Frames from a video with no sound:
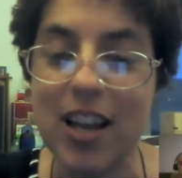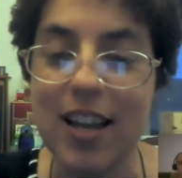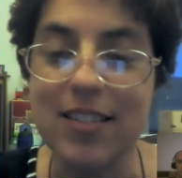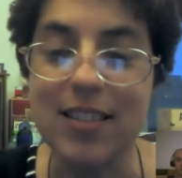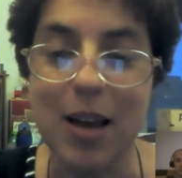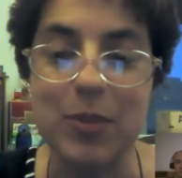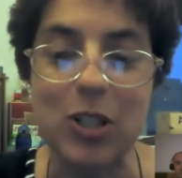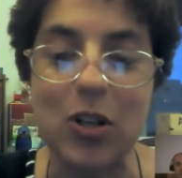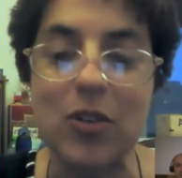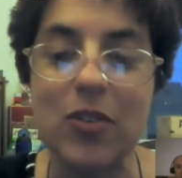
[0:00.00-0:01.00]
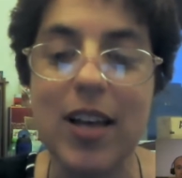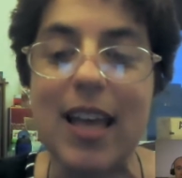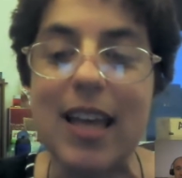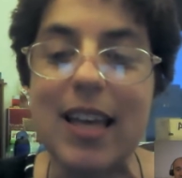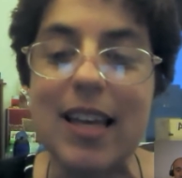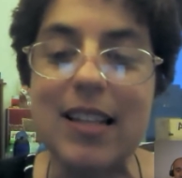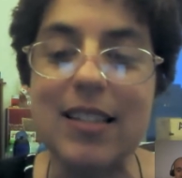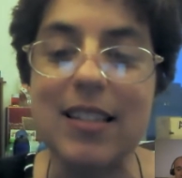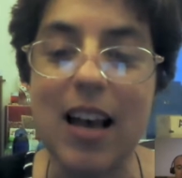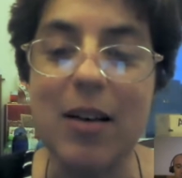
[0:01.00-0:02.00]
has come to
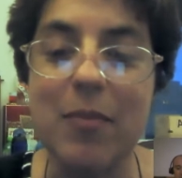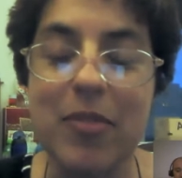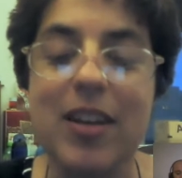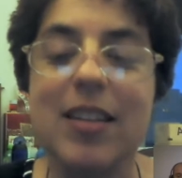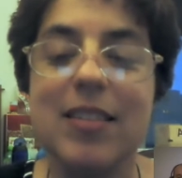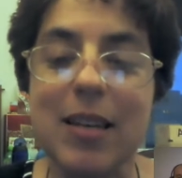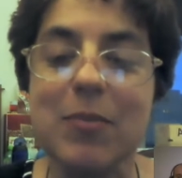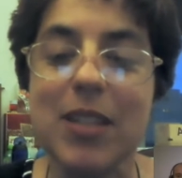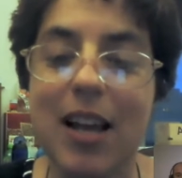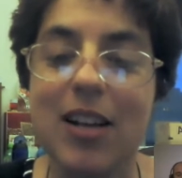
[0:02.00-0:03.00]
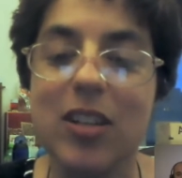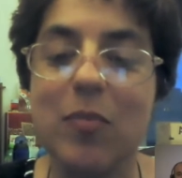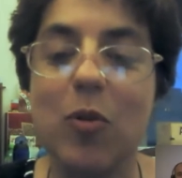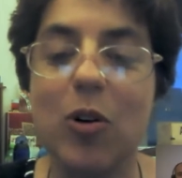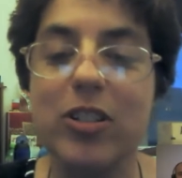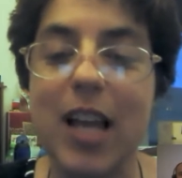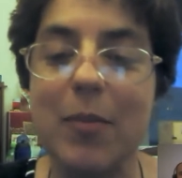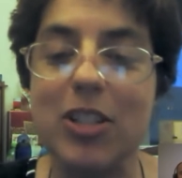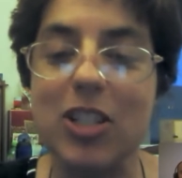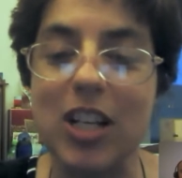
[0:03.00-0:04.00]
is that it seems actually more
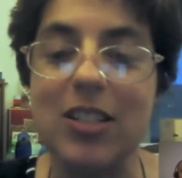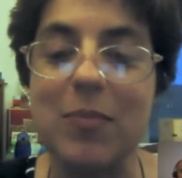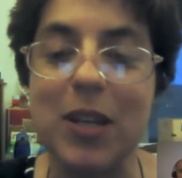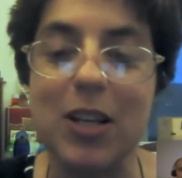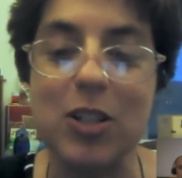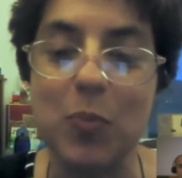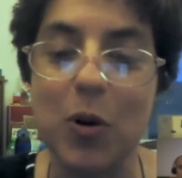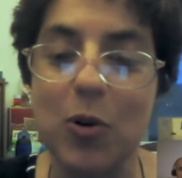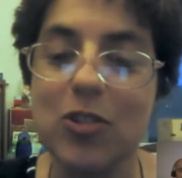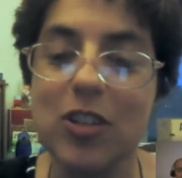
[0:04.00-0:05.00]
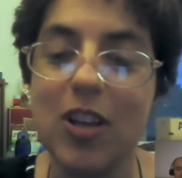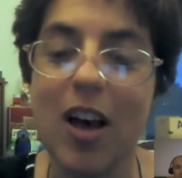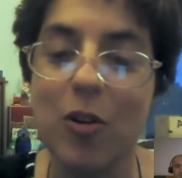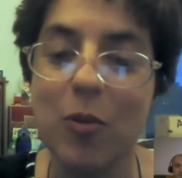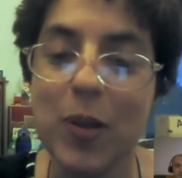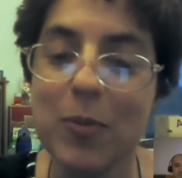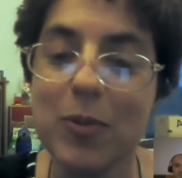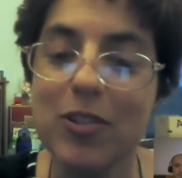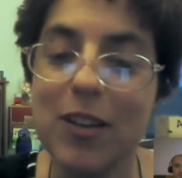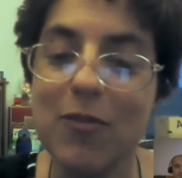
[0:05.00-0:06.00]
damaging to be exposed to other
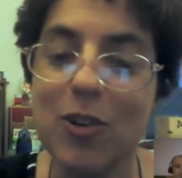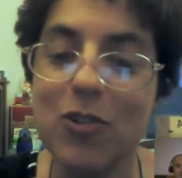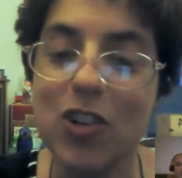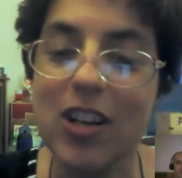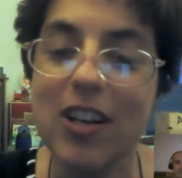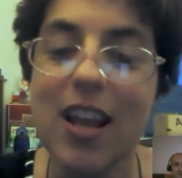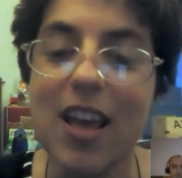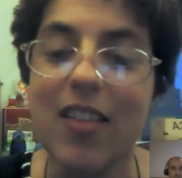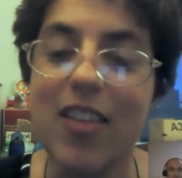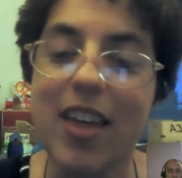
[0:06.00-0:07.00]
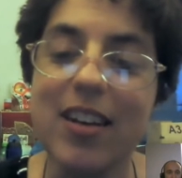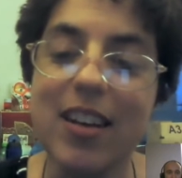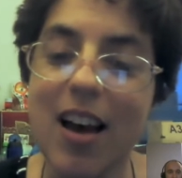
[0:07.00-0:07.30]
people's confusion than